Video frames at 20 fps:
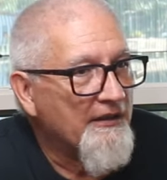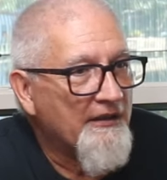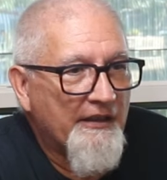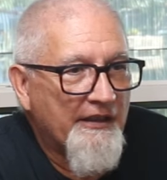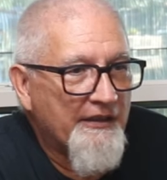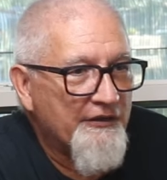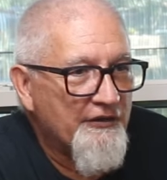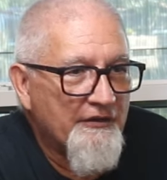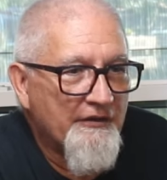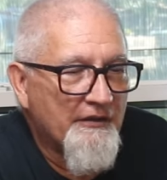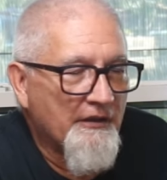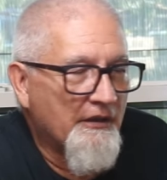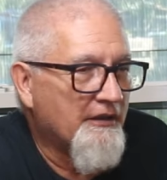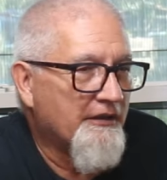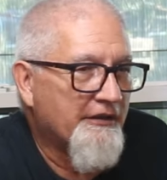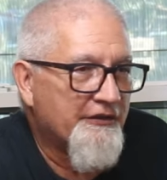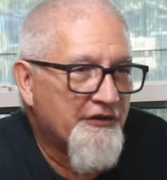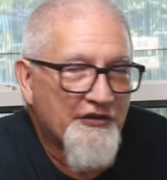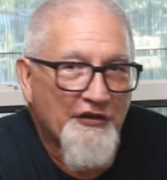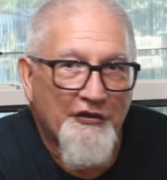and you
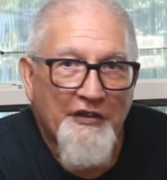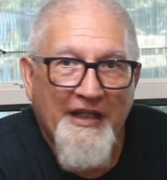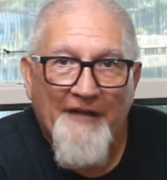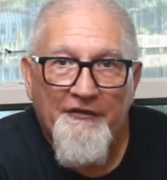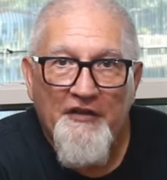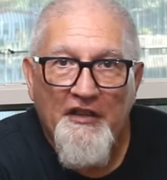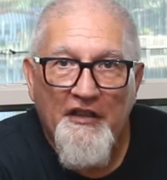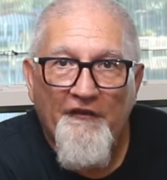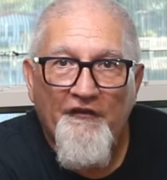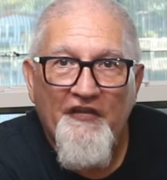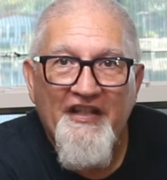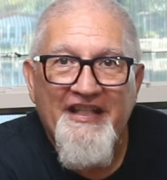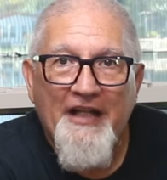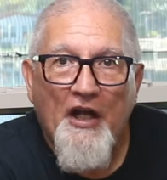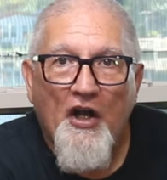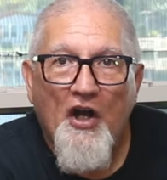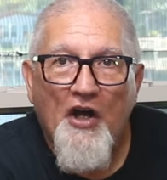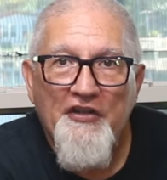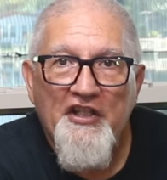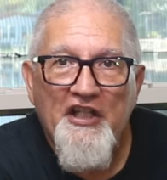so you have to defeat
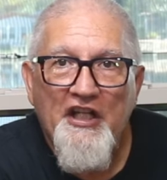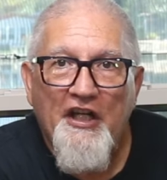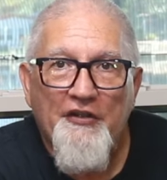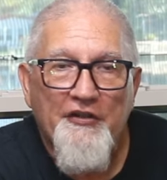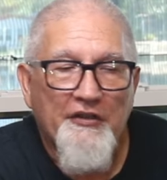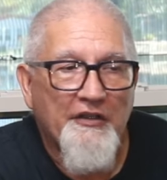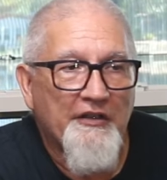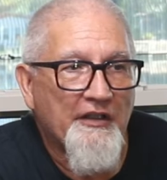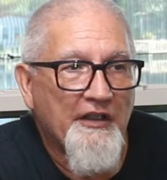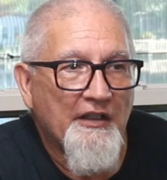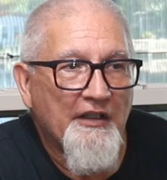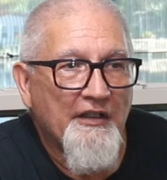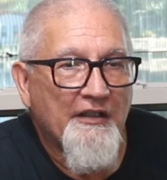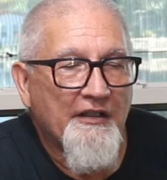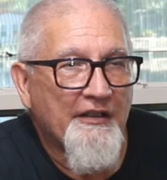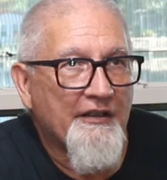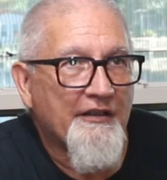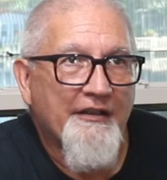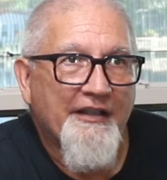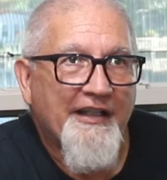all the other
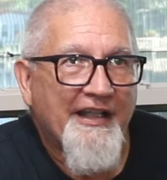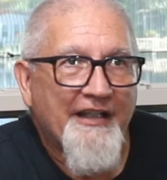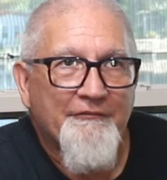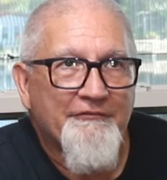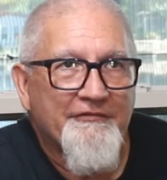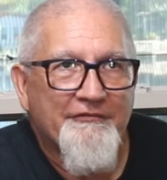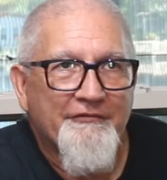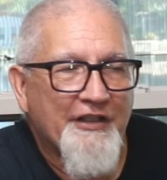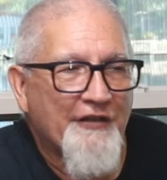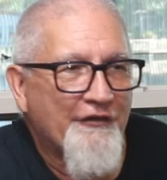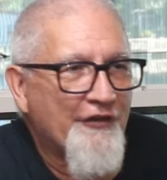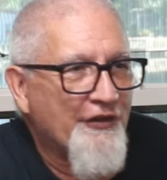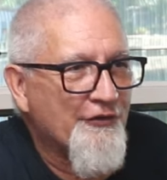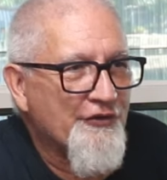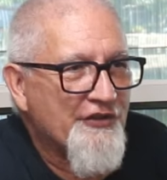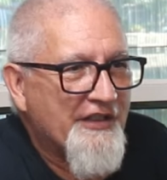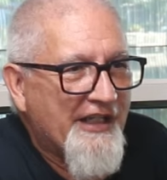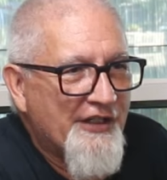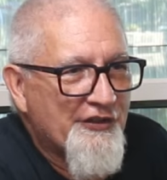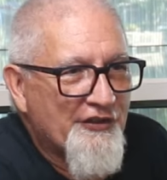uh, whatever
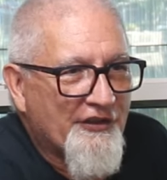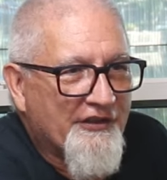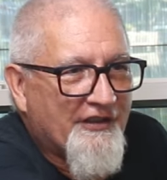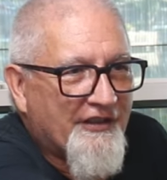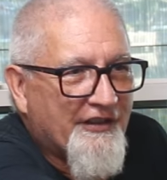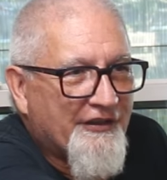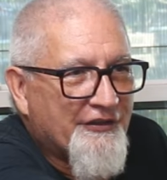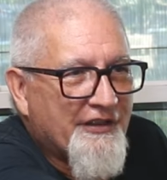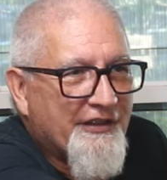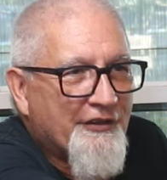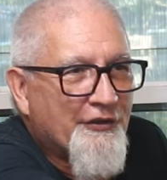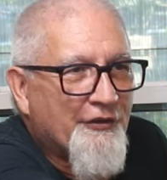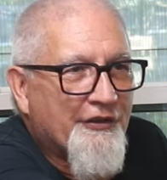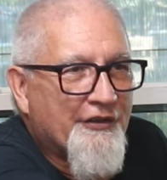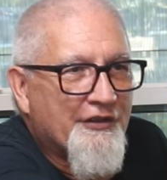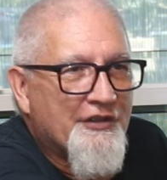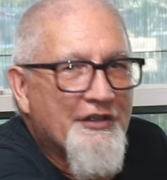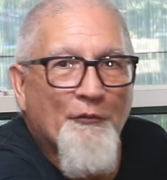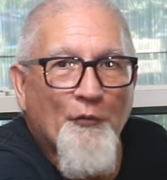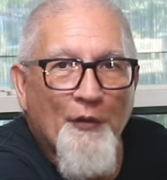those guys are called in
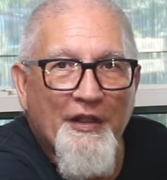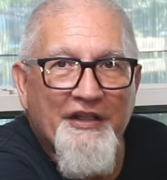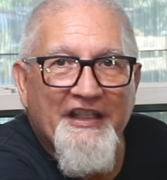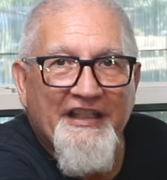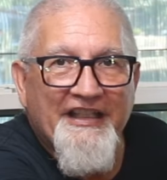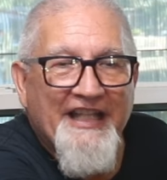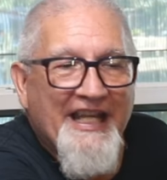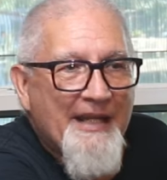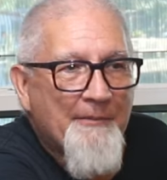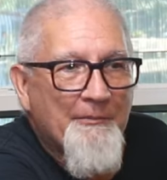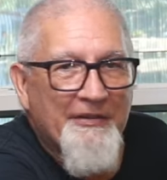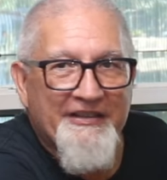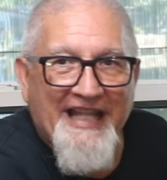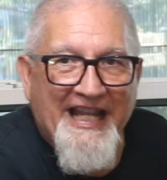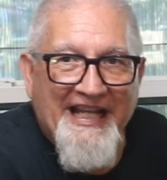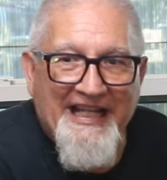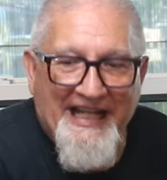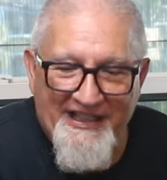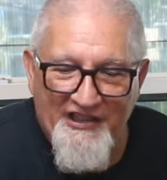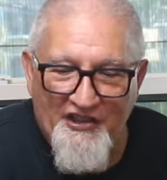order to win the game. But
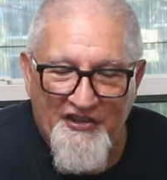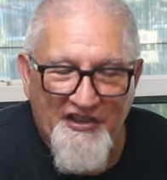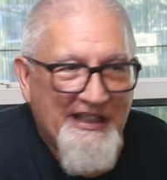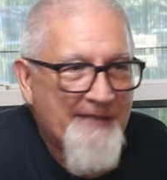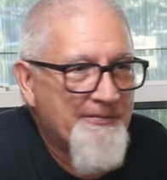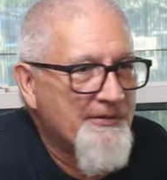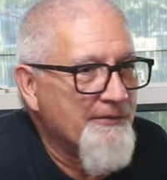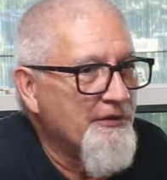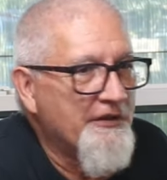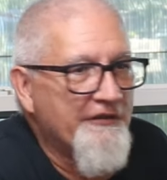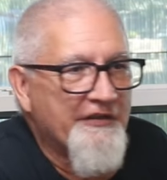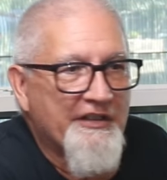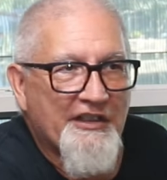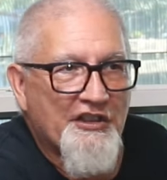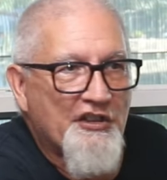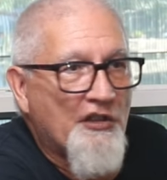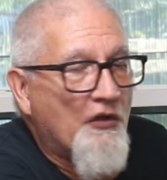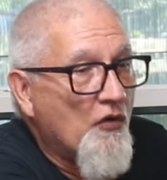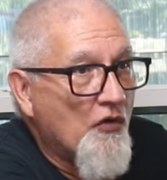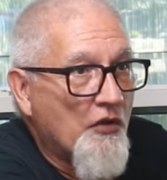that guy just keeps moving, and
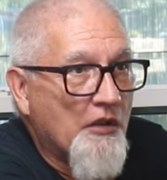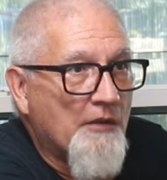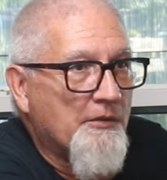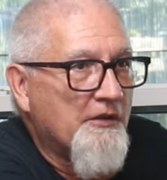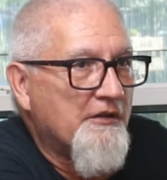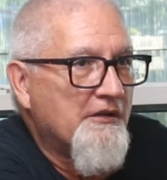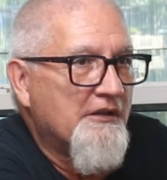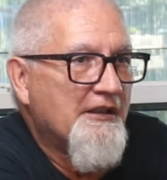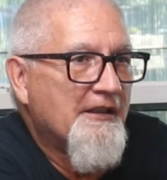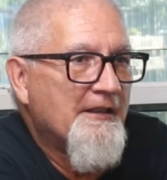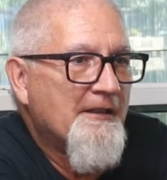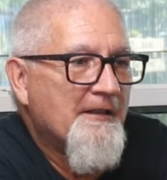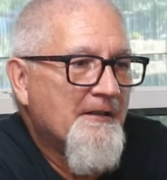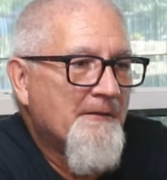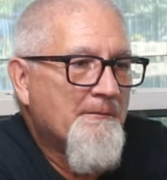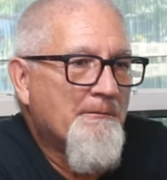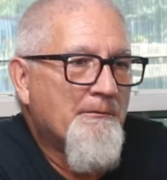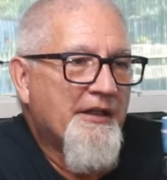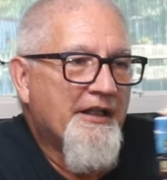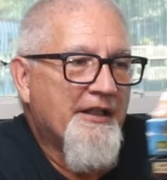it's horrible.
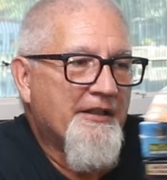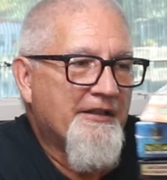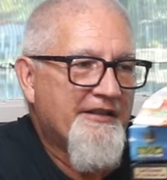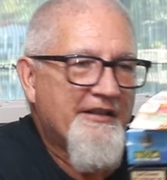But